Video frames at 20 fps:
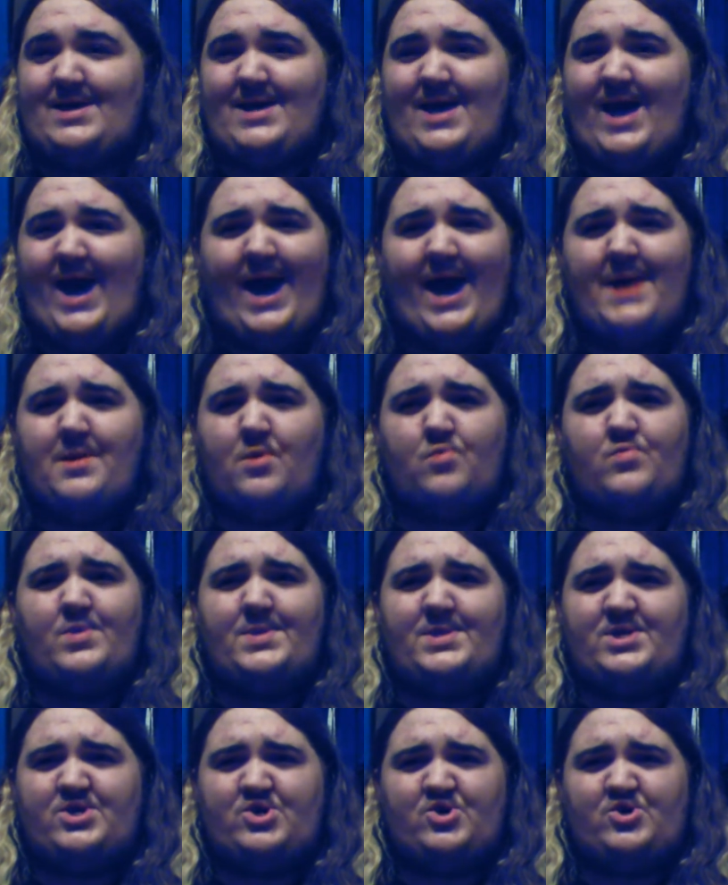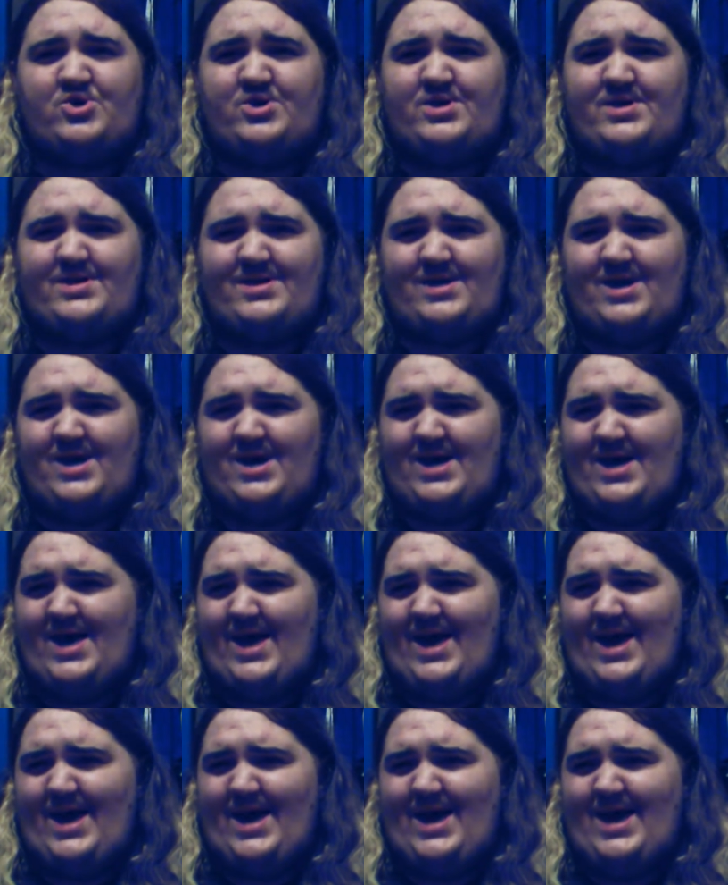I don't really cook,
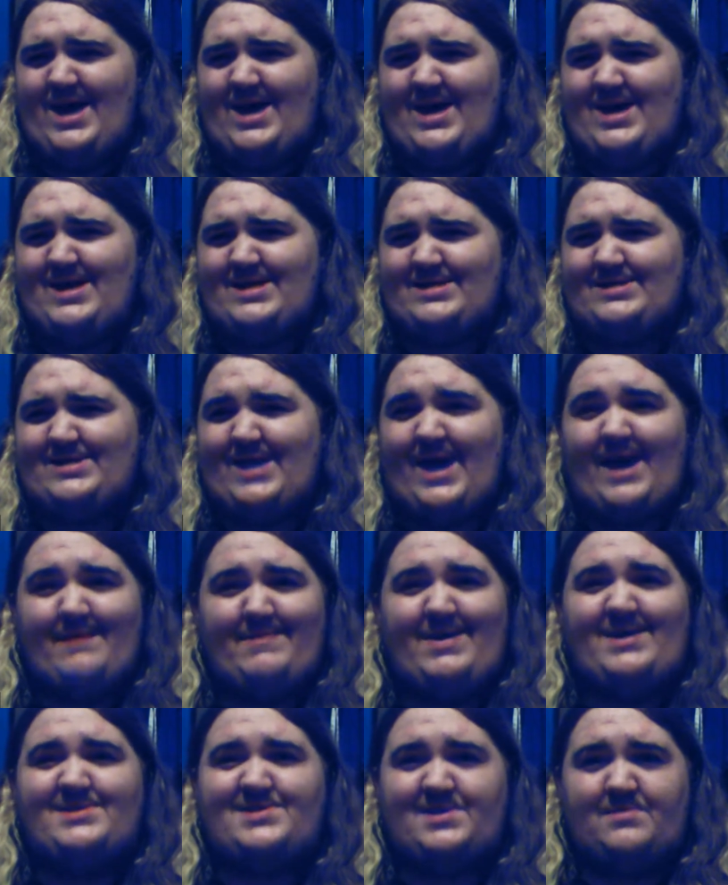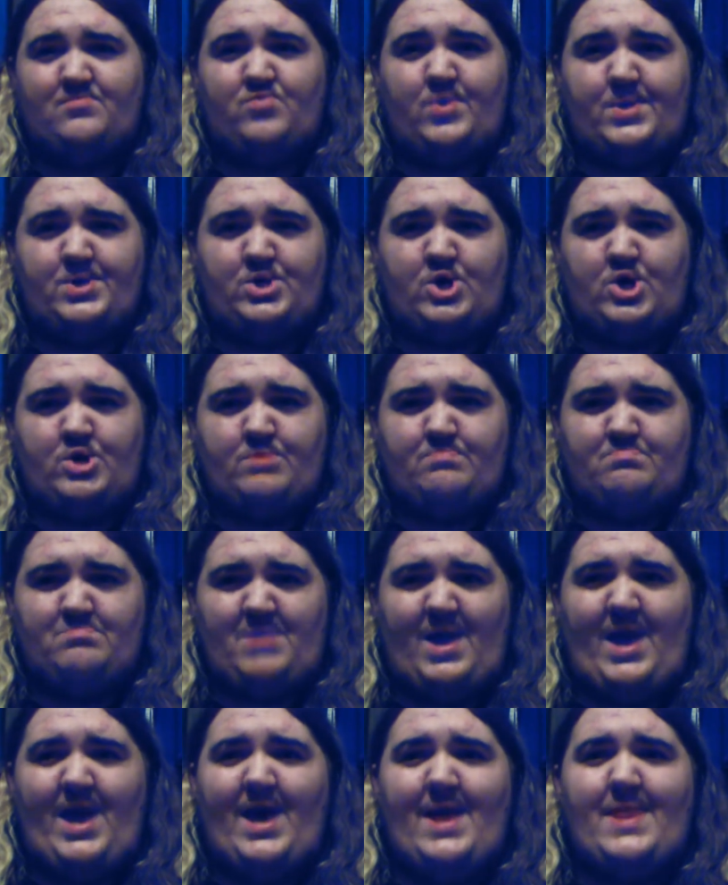and I made something really good,
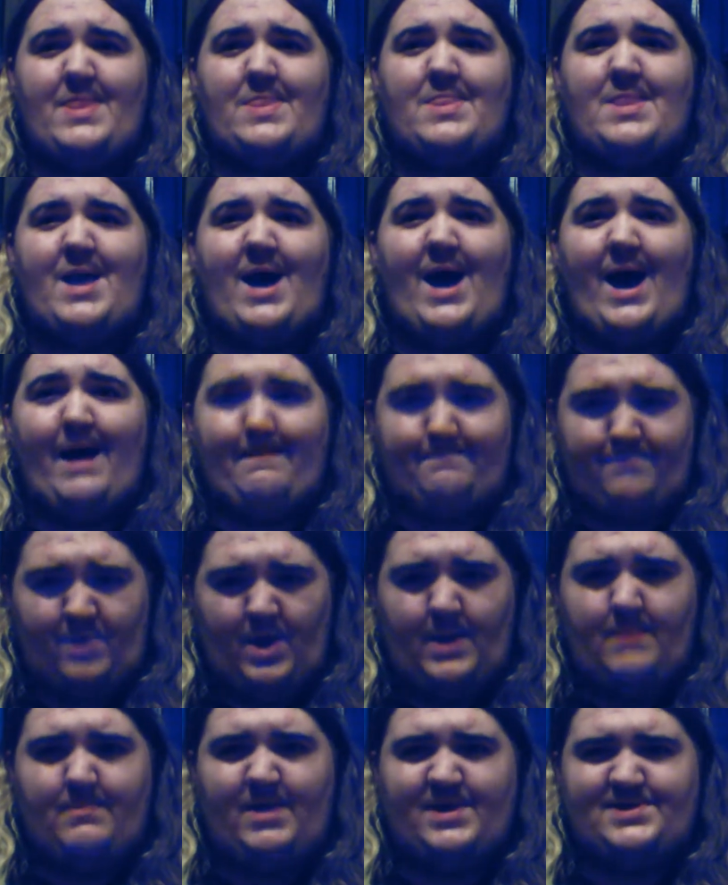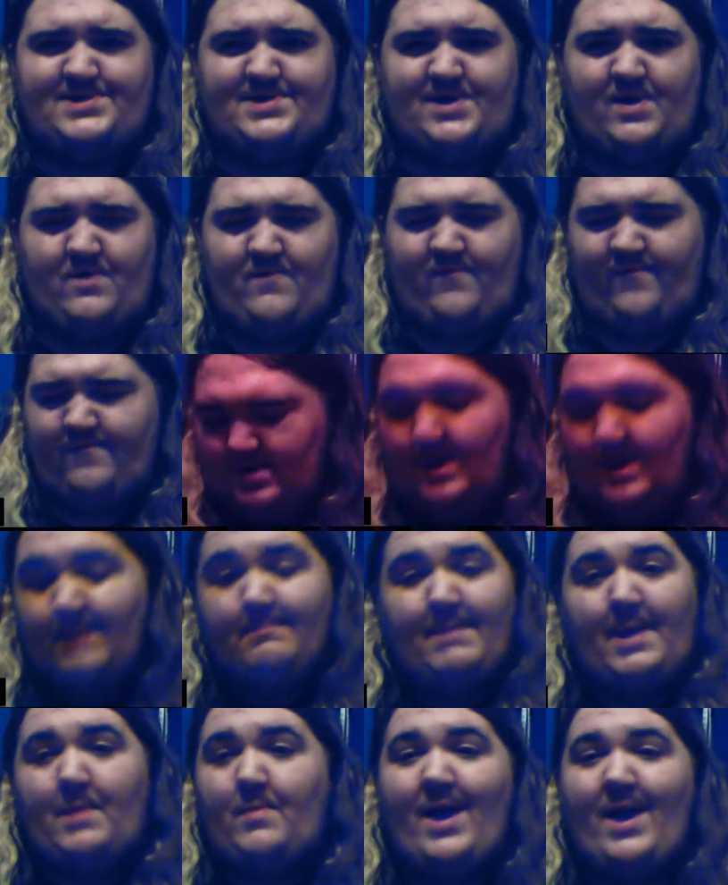and I'm proud of myself.
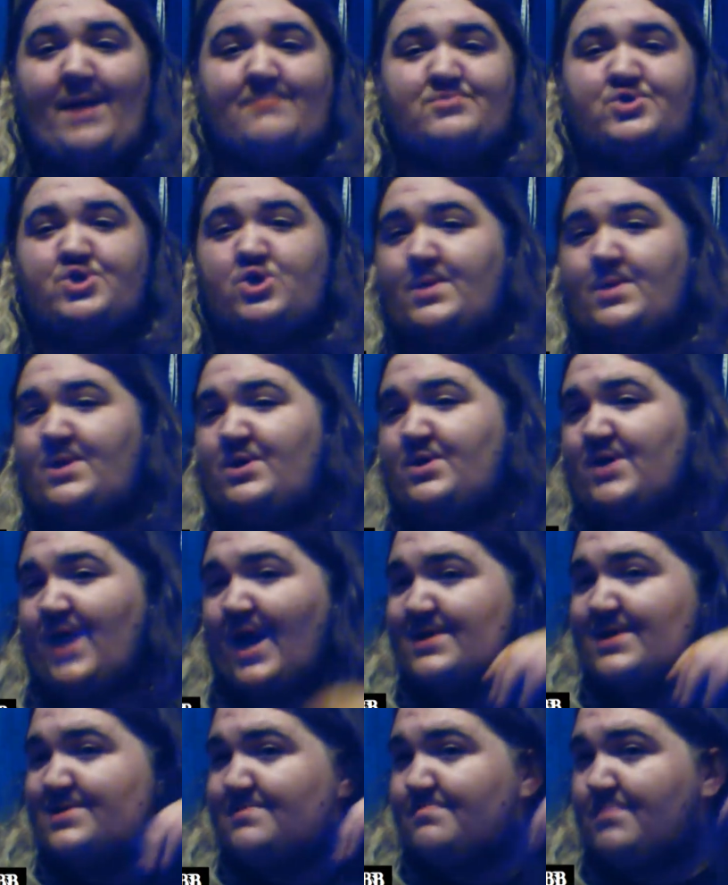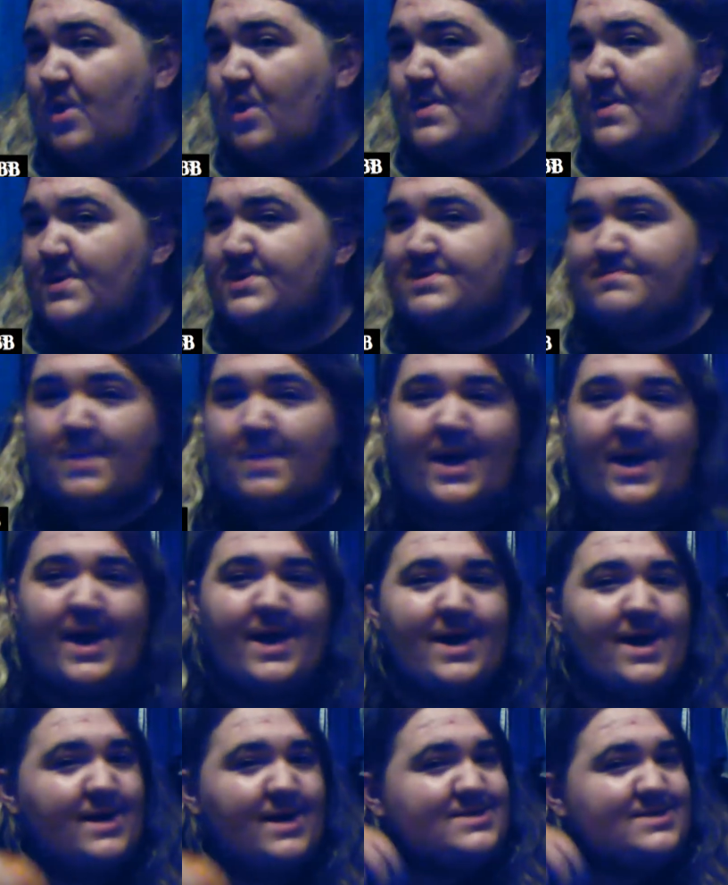By the way, I'm sure that you guys have noticed, but I
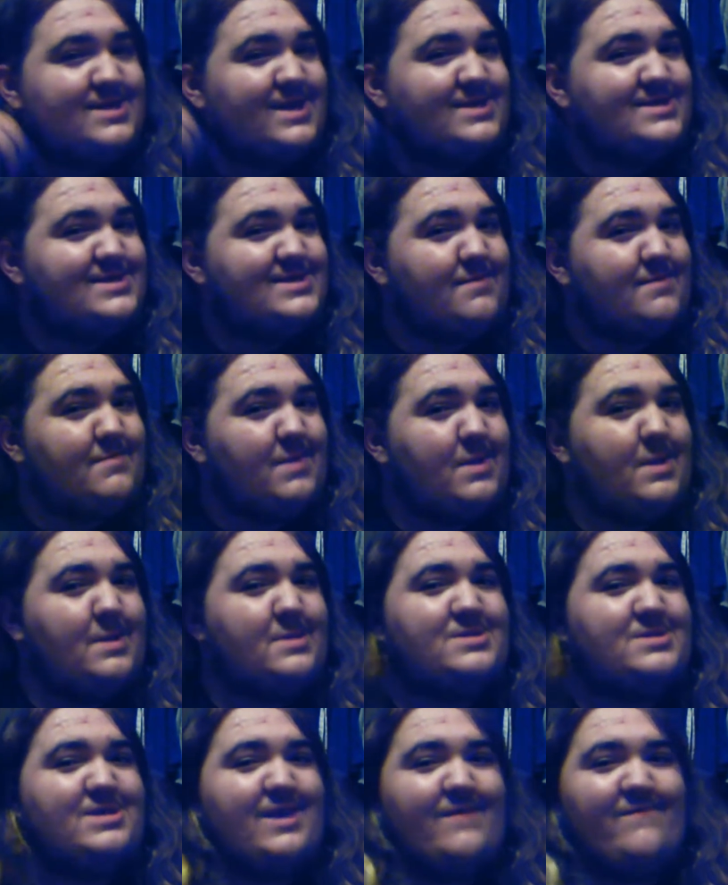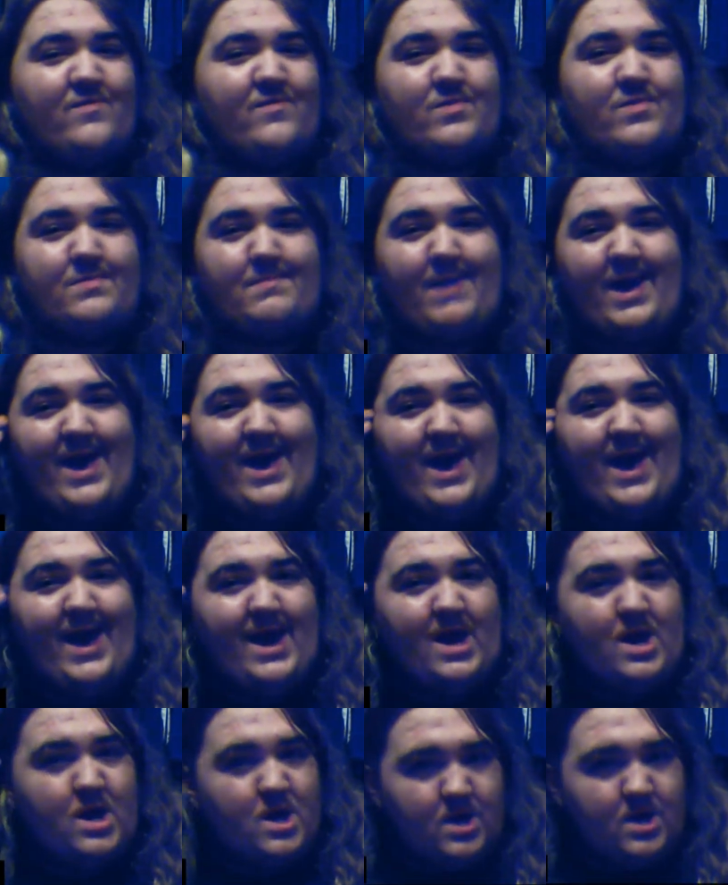uh, did something a little different with my hair.